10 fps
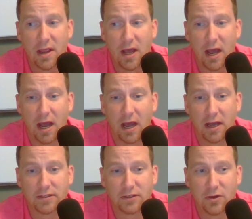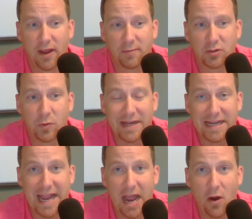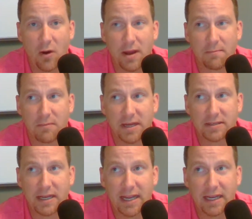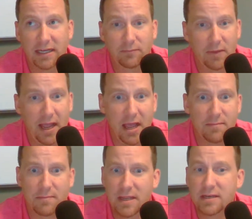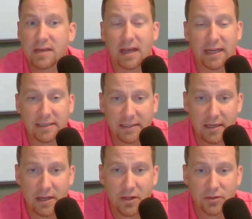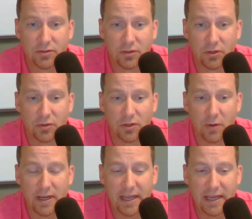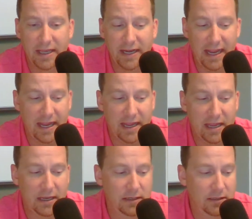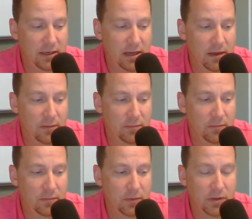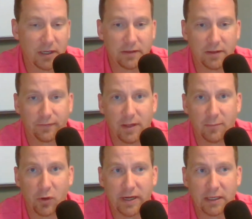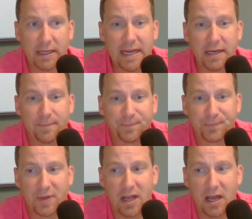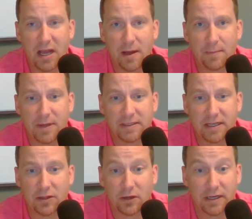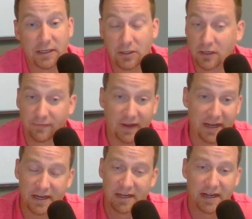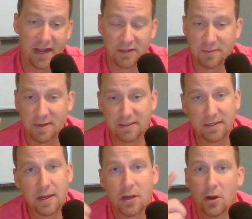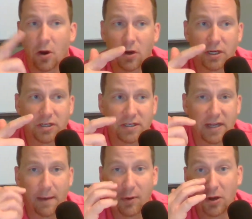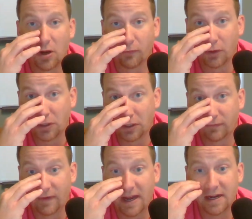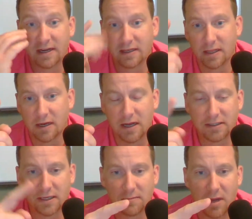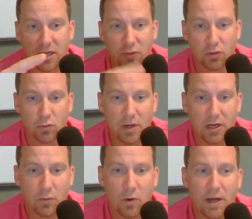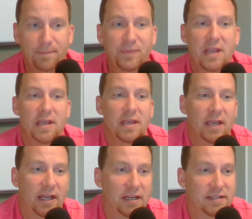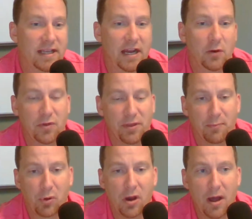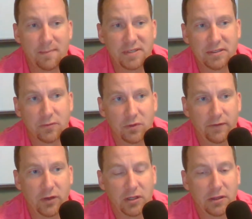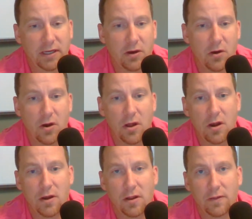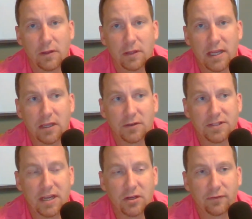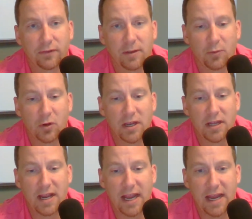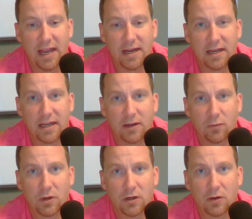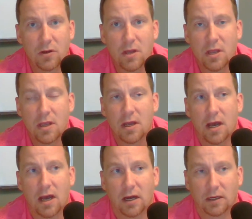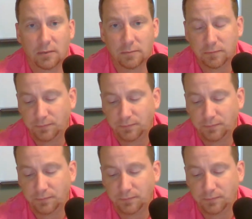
So you have between now and Monday at midnight to go ahead and click the Flipgrid link. It's either you can find it in announcements, or you can just hop on over and you can find it in the content modules week one. It is there with the prompts. Whenever you click on the link, it'll take you to Flipgrid, and it will have